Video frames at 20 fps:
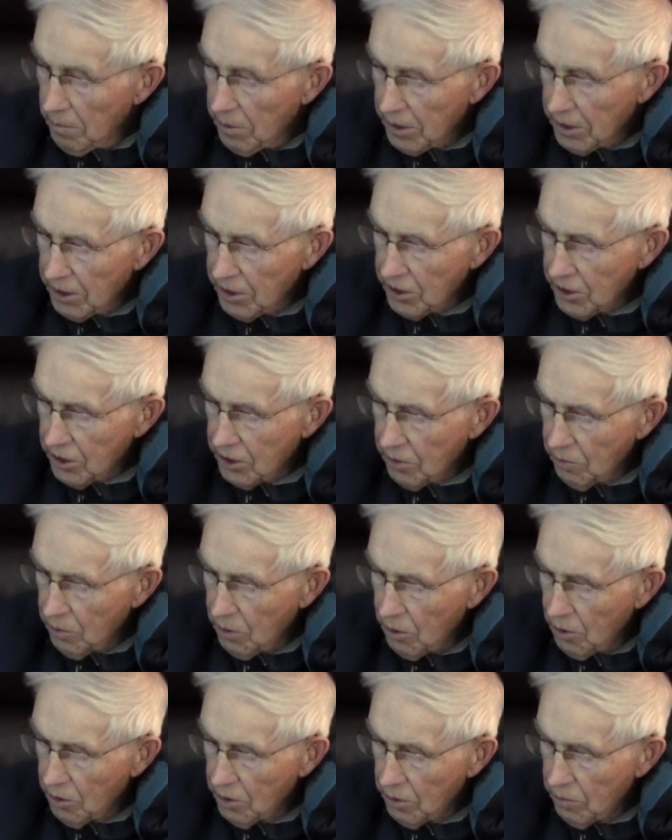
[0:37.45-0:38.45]
But this is the
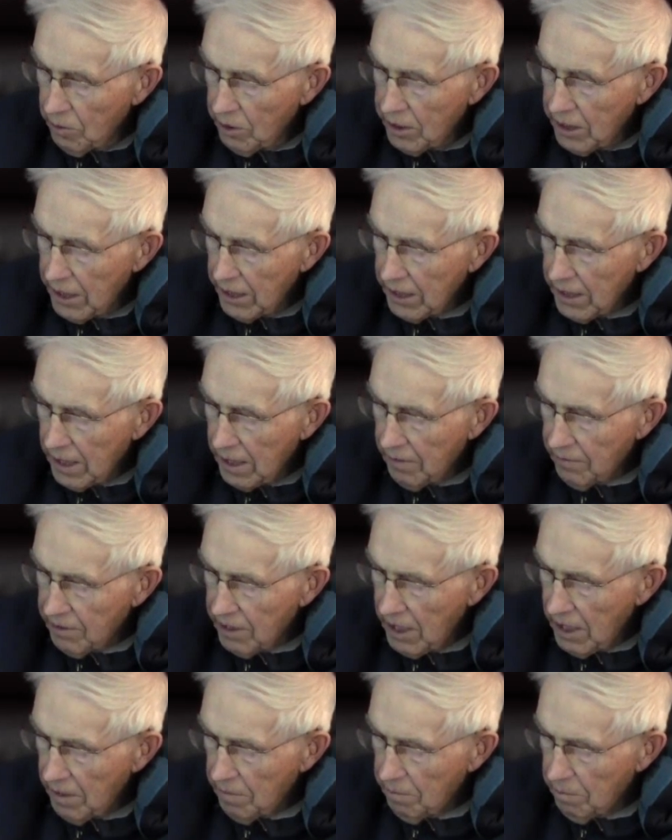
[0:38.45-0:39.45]
road that we take out
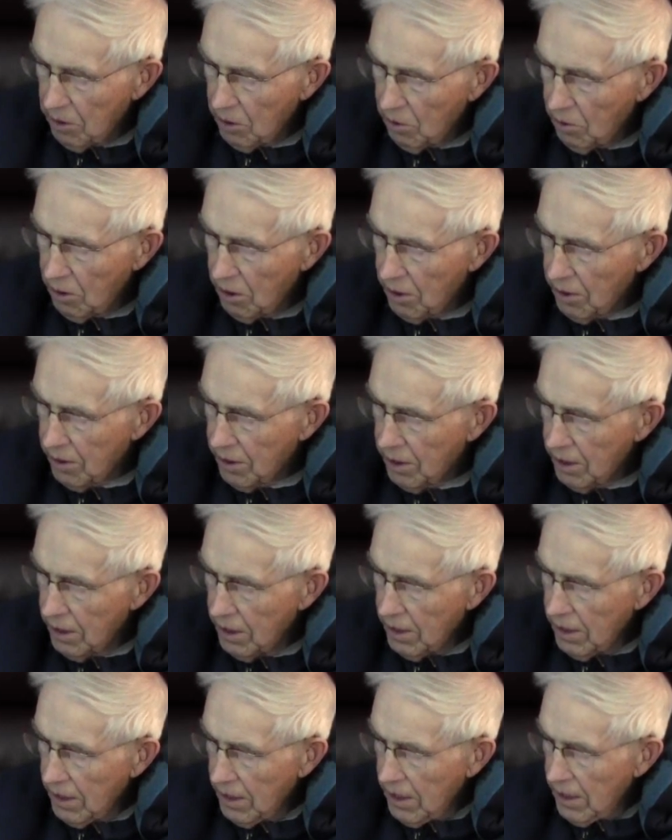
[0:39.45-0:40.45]
of Blue Earth
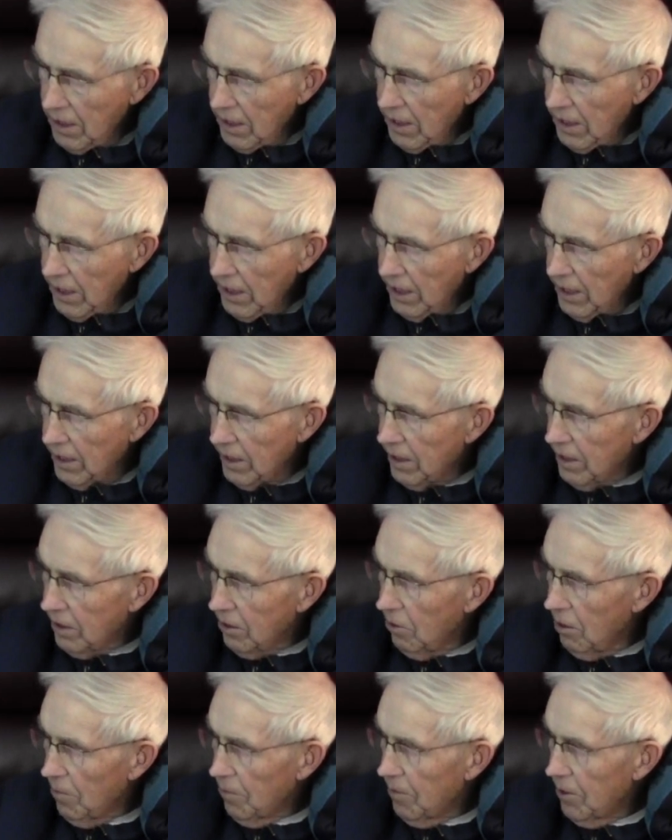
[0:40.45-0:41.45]
and
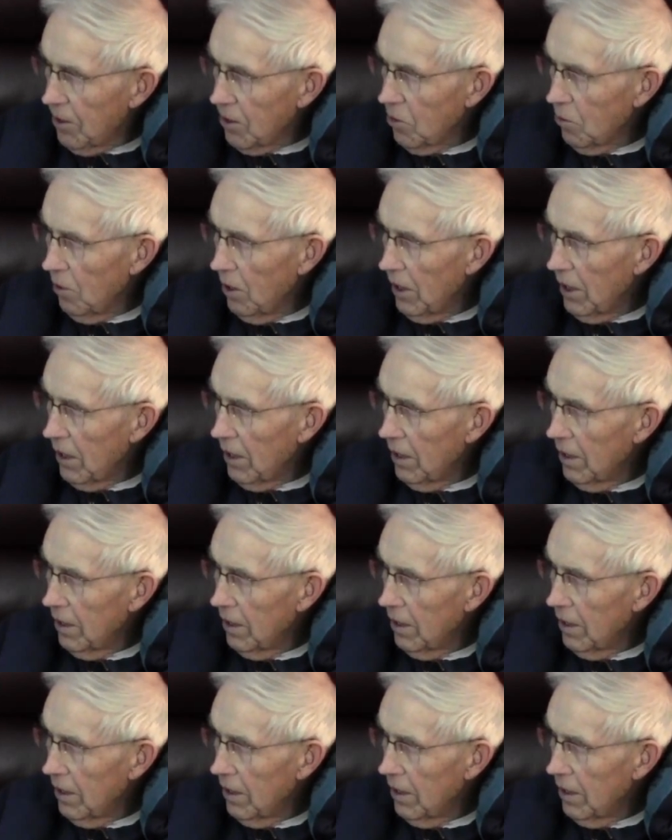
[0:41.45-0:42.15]
go up this way.